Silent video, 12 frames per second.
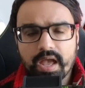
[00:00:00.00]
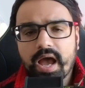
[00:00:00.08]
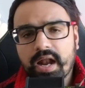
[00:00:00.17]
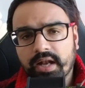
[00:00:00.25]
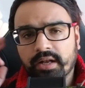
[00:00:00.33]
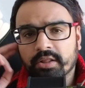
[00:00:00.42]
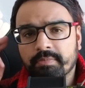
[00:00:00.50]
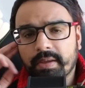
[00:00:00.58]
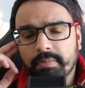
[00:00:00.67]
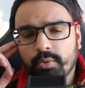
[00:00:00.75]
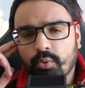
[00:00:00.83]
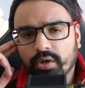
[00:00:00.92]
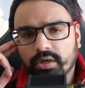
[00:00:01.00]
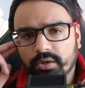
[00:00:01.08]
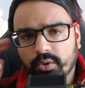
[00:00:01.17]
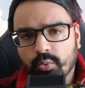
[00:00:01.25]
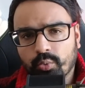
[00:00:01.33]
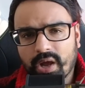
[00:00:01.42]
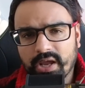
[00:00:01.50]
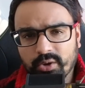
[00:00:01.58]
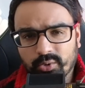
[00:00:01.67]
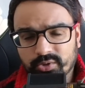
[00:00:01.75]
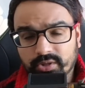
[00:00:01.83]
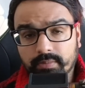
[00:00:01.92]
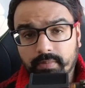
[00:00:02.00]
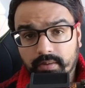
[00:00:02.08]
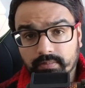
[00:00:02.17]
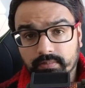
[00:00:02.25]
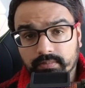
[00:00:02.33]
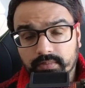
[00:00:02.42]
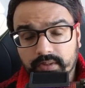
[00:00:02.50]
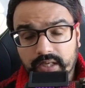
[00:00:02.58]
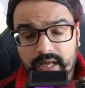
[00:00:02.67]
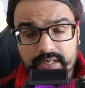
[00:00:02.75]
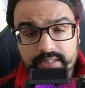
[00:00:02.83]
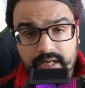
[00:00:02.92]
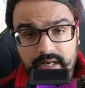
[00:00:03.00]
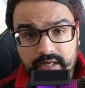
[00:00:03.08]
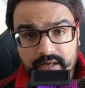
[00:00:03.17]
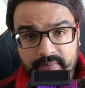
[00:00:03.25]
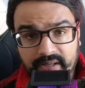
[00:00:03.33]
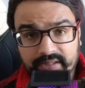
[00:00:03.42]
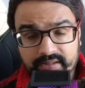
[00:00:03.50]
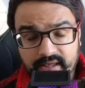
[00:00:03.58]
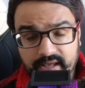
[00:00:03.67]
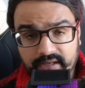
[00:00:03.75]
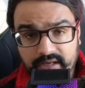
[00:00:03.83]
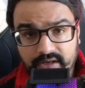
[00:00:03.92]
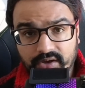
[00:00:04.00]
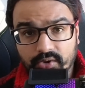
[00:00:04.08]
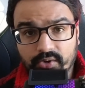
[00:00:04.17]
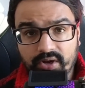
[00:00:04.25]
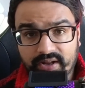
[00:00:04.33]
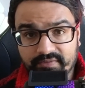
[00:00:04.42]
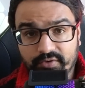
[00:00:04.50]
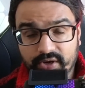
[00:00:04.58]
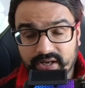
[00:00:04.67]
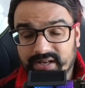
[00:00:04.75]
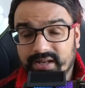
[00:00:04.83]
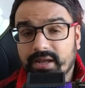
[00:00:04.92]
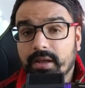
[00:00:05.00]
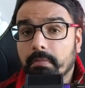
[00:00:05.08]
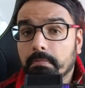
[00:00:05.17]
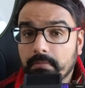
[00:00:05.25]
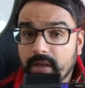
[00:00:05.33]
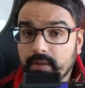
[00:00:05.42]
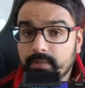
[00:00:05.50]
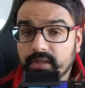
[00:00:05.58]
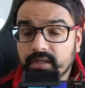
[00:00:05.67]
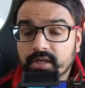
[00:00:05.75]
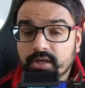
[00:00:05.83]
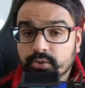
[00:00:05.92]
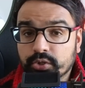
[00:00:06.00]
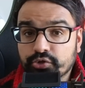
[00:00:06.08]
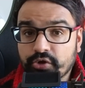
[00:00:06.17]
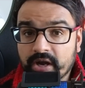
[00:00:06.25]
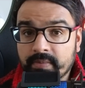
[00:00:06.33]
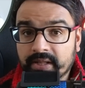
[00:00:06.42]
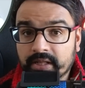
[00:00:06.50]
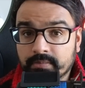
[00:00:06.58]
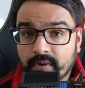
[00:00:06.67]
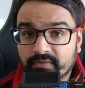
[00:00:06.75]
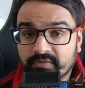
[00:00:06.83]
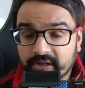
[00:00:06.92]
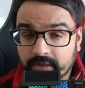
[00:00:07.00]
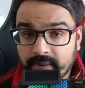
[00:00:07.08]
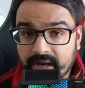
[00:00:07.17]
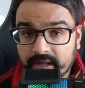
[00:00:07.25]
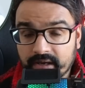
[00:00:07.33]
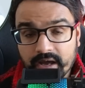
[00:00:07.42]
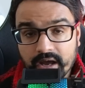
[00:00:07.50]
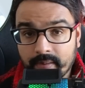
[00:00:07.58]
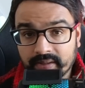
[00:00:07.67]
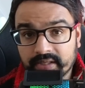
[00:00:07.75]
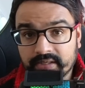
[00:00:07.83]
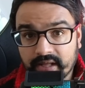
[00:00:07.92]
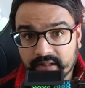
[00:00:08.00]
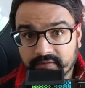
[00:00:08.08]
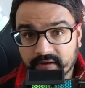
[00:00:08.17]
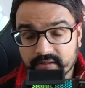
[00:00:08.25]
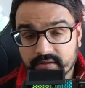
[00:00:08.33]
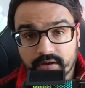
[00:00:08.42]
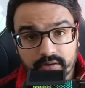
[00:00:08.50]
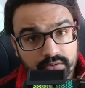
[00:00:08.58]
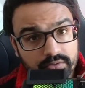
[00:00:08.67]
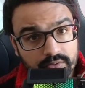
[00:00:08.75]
And it does make me wonder, why go to the mum and tell her about the psychic or clairvoyant? Maybe she's trying to make the mum feel better about the death of her son.